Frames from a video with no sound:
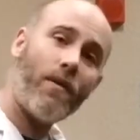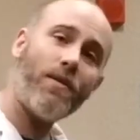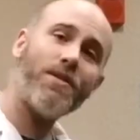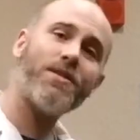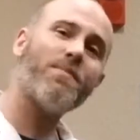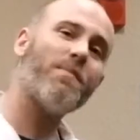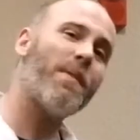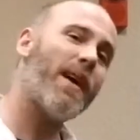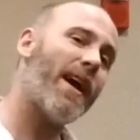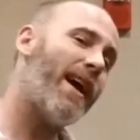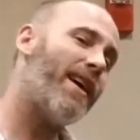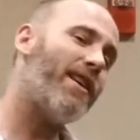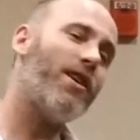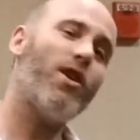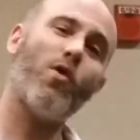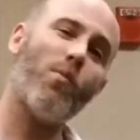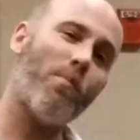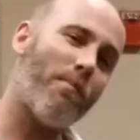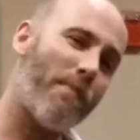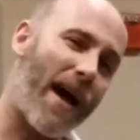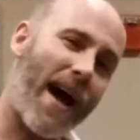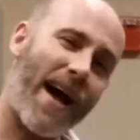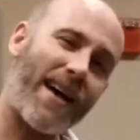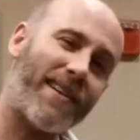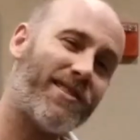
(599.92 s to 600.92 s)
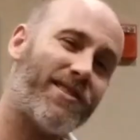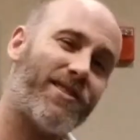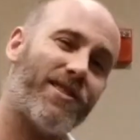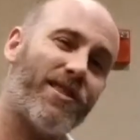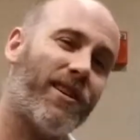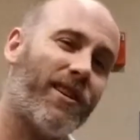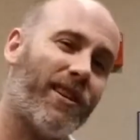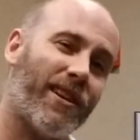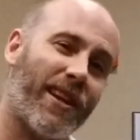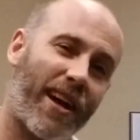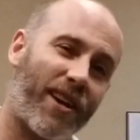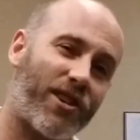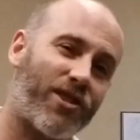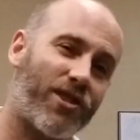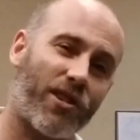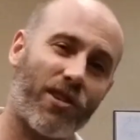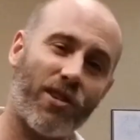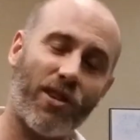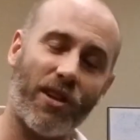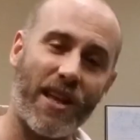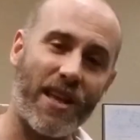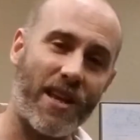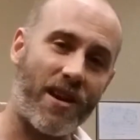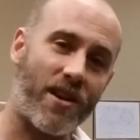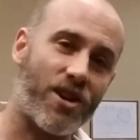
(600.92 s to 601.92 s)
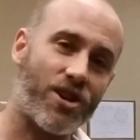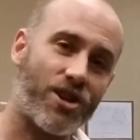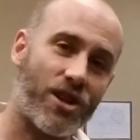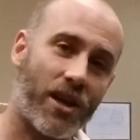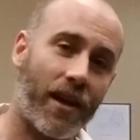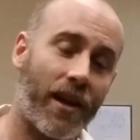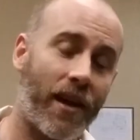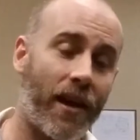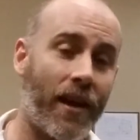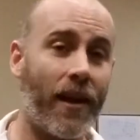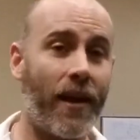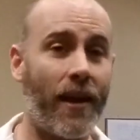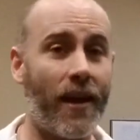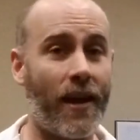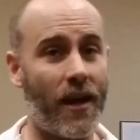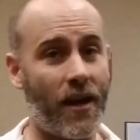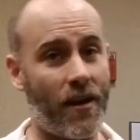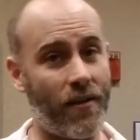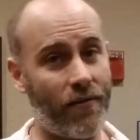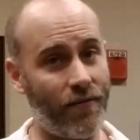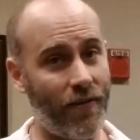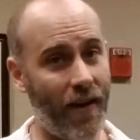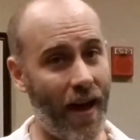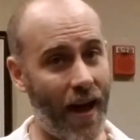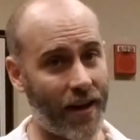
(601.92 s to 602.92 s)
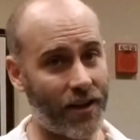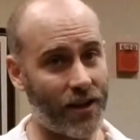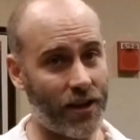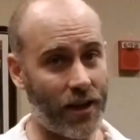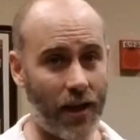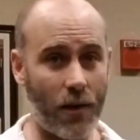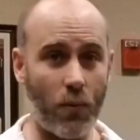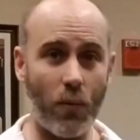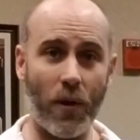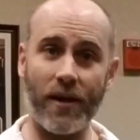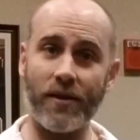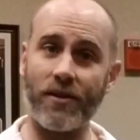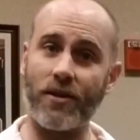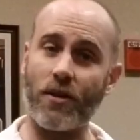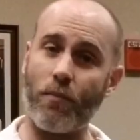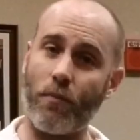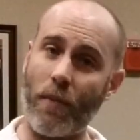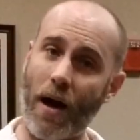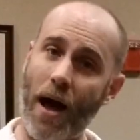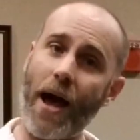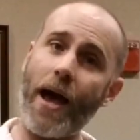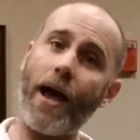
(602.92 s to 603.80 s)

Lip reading: a man who mastered electrical energy. And in fact, he went to my